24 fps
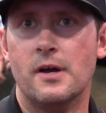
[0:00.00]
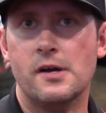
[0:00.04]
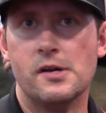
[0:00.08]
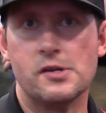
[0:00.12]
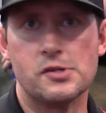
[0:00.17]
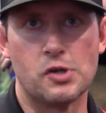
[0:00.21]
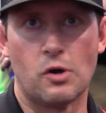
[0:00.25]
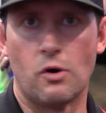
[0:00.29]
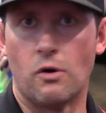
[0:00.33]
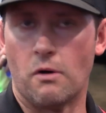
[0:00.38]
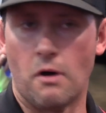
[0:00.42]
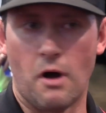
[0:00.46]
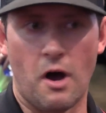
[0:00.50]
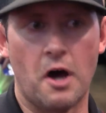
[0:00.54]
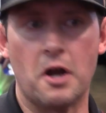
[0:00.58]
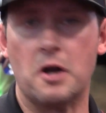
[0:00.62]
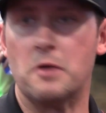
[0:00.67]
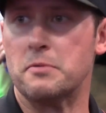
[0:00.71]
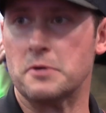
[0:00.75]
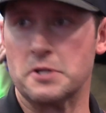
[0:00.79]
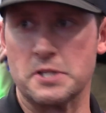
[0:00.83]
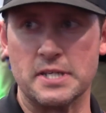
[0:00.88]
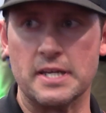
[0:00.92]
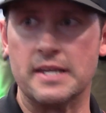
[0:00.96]
So
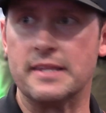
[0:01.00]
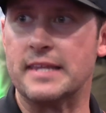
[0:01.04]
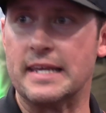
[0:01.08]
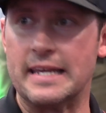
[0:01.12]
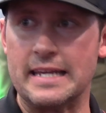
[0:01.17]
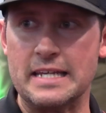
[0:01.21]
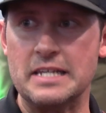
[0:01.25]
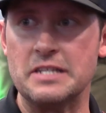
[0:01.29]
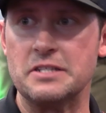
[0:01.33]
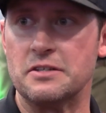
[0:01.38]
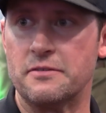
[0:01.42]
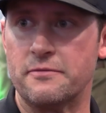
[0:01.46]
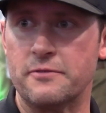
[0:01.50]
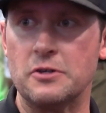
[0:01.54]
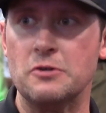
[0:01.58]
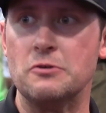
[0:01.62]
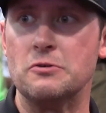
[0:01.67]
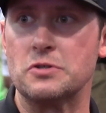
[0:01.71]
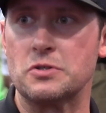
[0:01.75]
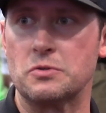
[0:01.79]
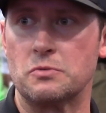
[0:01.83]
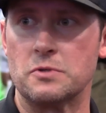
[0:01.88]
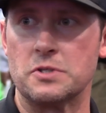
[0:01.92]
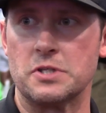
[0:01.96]
100% the ease of
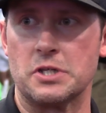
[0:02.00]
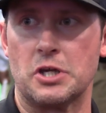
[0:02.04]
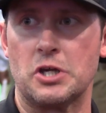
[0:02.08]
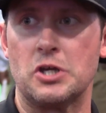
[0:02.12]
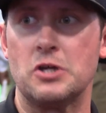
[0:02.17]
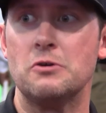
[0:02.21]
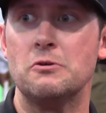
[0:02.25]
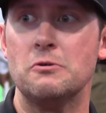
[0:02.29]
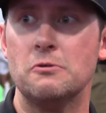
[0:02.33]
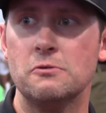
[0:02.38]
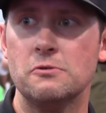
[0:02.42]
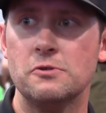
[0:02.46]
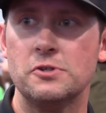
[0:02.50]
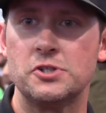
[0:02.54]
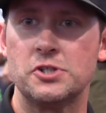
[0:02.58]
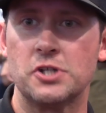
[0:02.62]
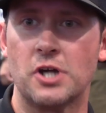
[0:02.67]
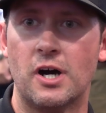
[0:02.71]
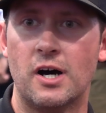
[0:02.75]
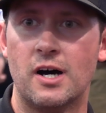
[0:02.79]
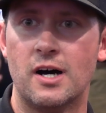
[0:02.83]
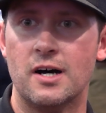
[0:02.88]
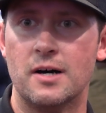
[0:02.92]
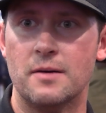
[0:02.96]
use was a huge
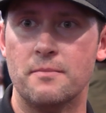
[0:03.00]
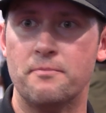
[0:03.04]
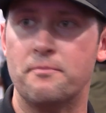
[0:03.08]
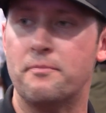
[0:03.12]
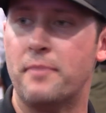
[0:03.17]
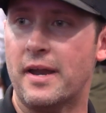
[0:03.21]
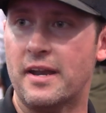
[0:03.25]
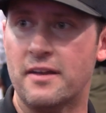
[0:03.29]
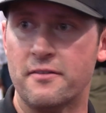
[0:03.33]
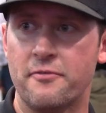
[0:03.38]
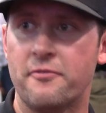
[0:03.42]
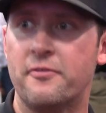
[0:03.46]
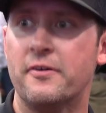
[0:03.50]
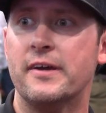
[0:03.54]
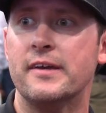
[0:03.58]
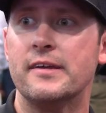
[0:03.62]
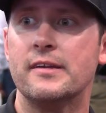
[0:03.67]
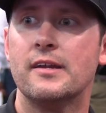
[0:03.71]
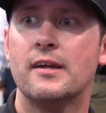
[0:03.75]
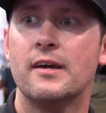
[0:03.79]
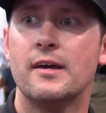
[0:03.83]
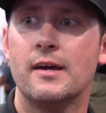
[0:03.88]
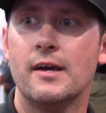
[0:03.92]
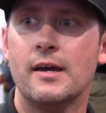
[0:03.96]

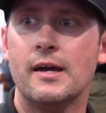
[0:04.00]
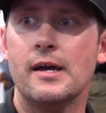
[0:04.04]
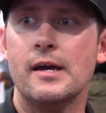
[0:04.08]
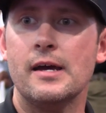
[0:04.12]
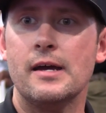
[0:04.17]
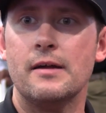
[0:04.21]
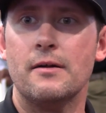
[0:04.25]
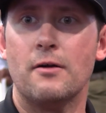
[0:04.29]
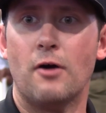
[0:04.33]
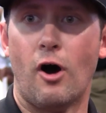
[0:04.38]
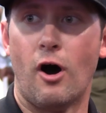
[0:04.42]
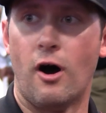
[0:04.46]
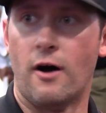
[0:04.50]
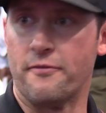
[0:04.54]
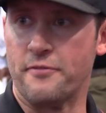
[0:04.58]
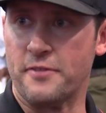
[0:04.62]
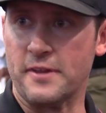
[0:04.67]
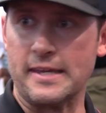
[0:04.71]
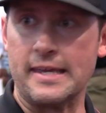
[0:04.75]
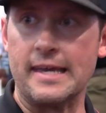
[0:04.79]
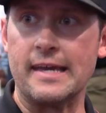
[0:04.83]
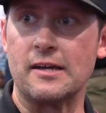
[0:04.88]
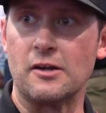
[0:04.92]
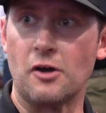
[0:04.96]
benefit off
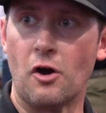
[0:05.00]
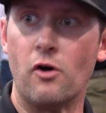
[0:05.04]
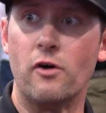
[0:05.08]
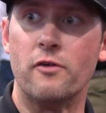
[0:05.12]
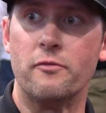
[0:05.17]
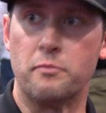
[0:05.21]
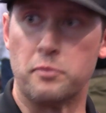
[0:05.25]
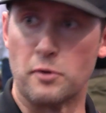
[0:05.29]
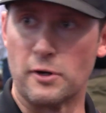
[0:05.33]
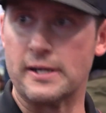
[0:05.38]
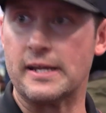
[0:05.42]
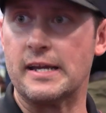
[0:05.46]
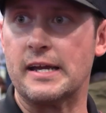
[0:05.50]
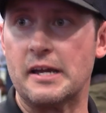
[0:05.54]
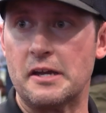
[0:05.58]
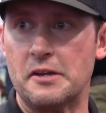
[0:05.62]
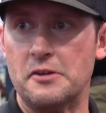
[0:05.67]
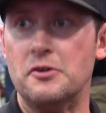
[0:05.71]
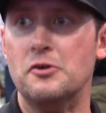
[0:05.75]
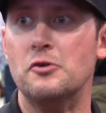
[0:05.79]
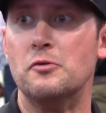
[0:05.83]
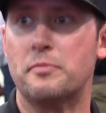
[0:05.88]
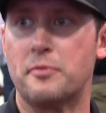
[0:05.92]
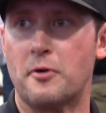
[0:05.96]
the get-go of bringing a
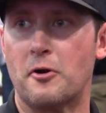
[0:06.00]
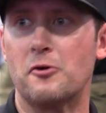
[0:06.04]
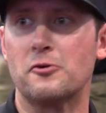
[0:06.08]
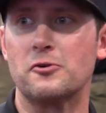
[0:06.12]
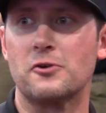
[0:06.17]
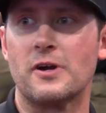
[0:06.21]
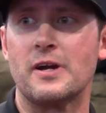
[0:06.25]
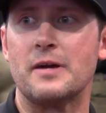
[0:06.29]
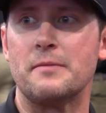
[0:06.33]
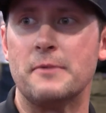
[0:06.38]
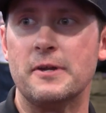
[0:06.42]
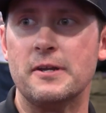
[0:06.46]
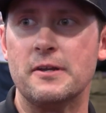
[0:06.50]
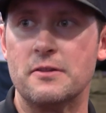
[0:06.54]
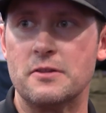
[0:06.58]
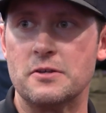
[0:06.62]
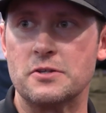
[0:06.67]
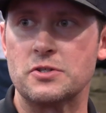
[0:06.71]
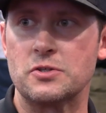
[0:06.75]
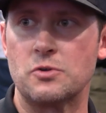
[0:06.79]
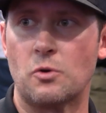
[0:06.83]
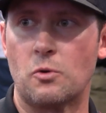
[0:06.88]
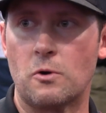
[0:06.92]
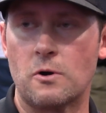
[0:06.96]
new program into
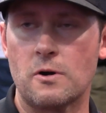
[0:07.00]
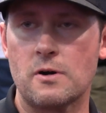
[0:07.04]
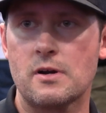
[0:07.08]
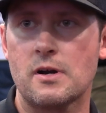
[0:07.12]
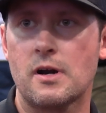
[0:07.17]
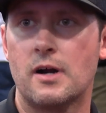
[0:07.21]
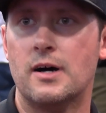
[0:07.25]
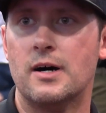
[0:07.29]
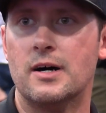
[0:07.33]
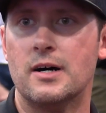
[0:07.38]
the store.